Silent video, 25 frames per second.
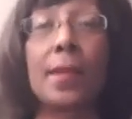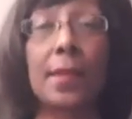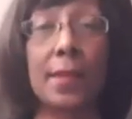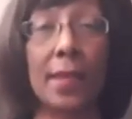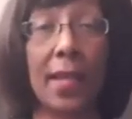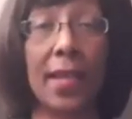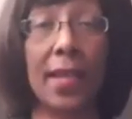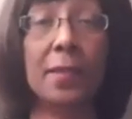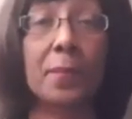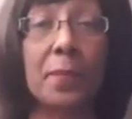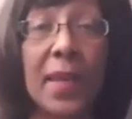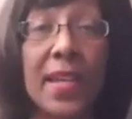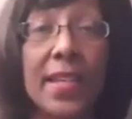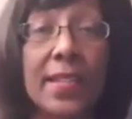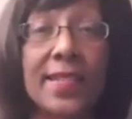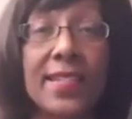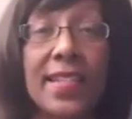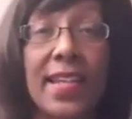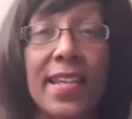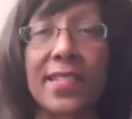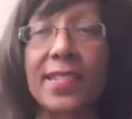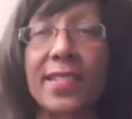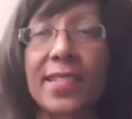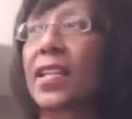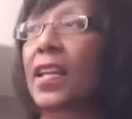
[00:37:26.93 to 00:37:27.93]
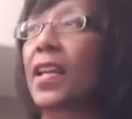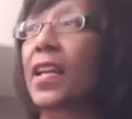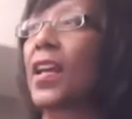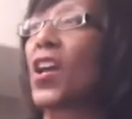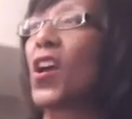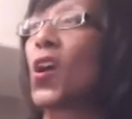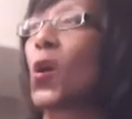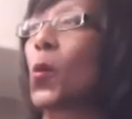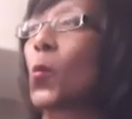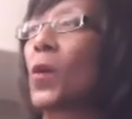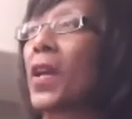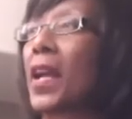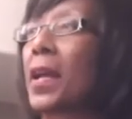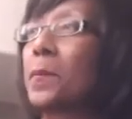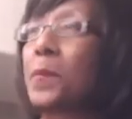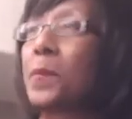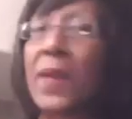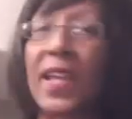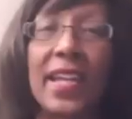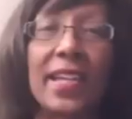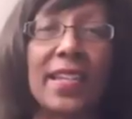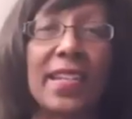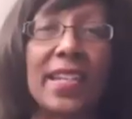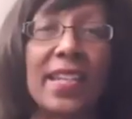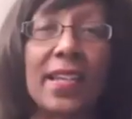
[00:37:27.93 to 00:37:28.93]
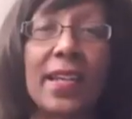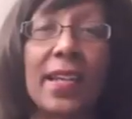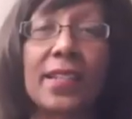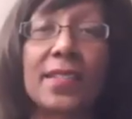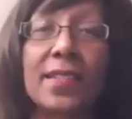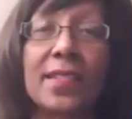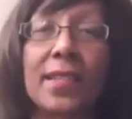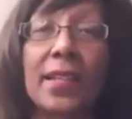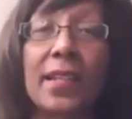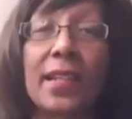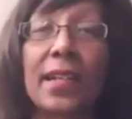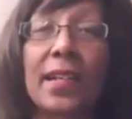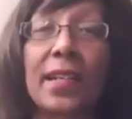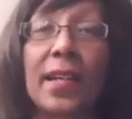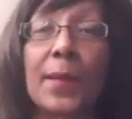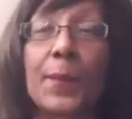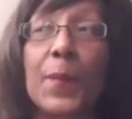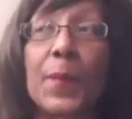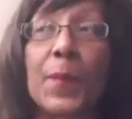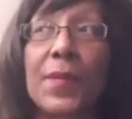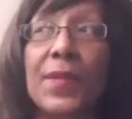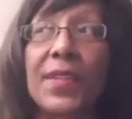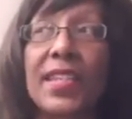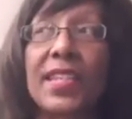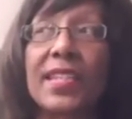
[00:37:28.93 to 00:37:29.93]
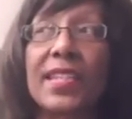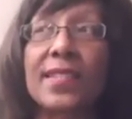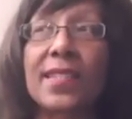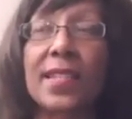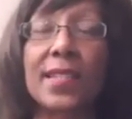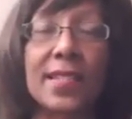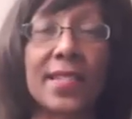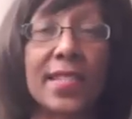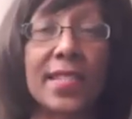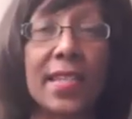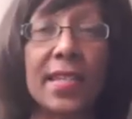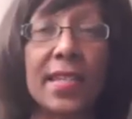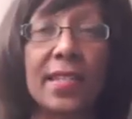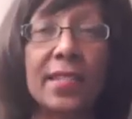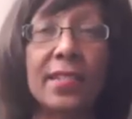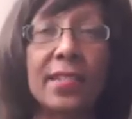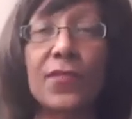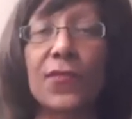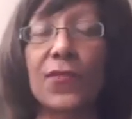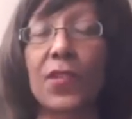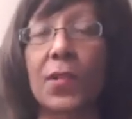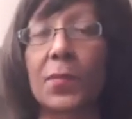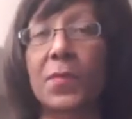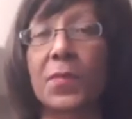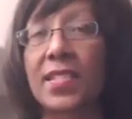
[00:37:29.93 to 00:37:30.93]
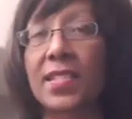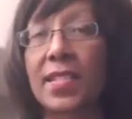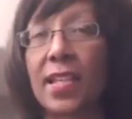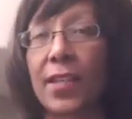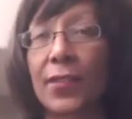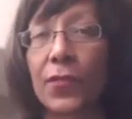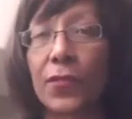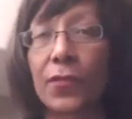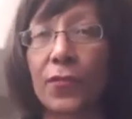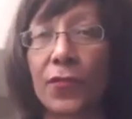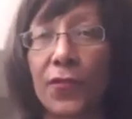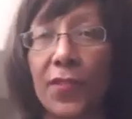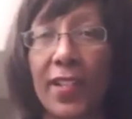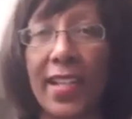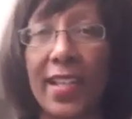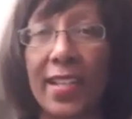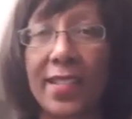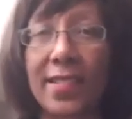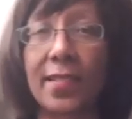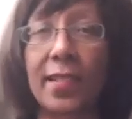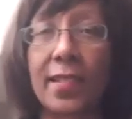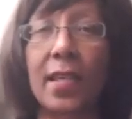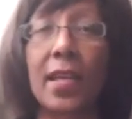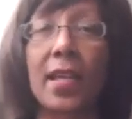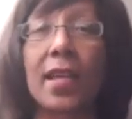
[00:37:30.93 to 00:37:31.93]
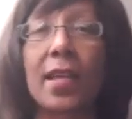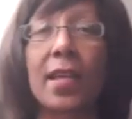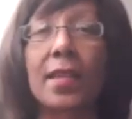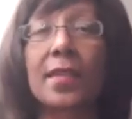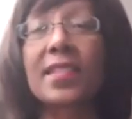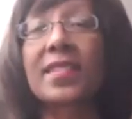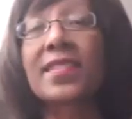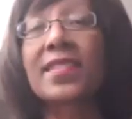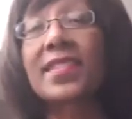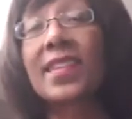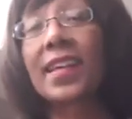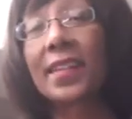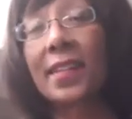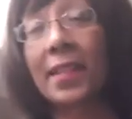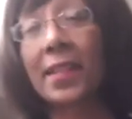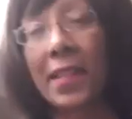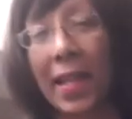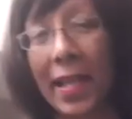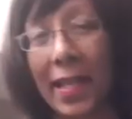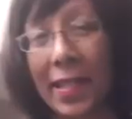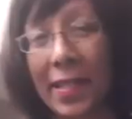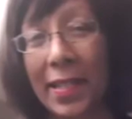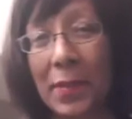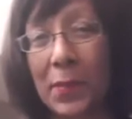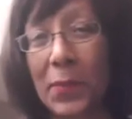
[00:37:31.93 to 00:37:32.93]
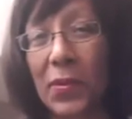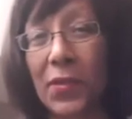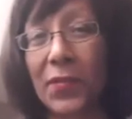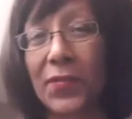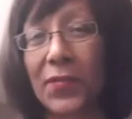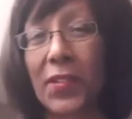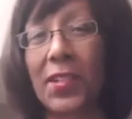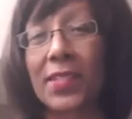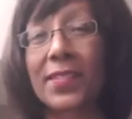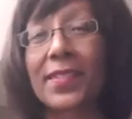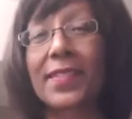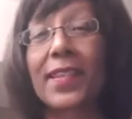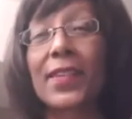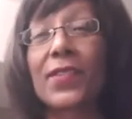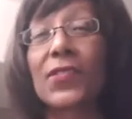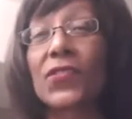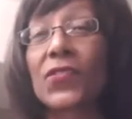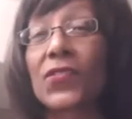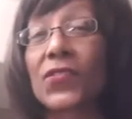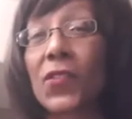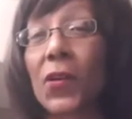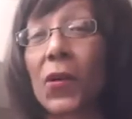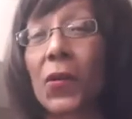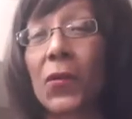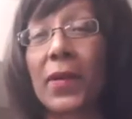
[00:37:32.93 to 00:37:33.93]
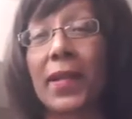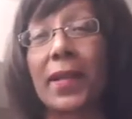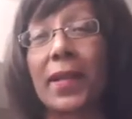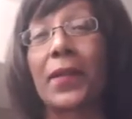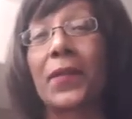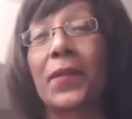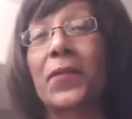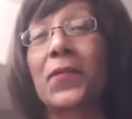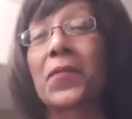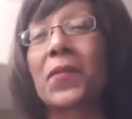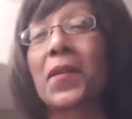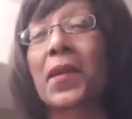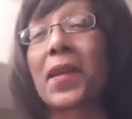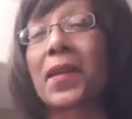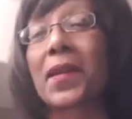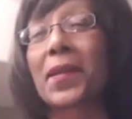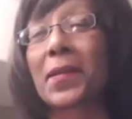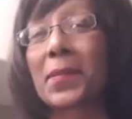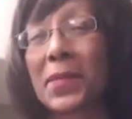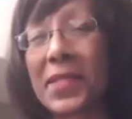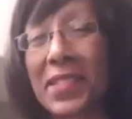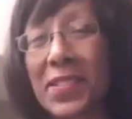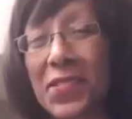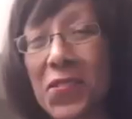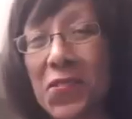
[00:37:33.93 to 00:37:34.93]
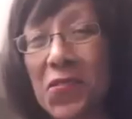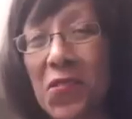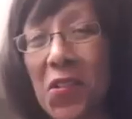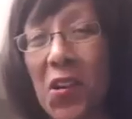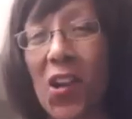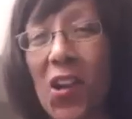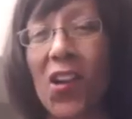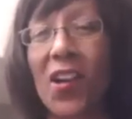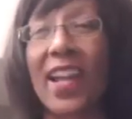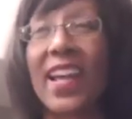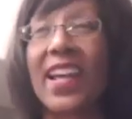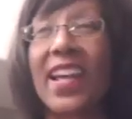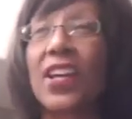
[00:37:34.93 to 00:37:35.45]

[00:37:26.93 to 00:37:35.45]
It makes sense. When I'm painting these scenes from southern France, the sunlight in Provence is so incredibly strong.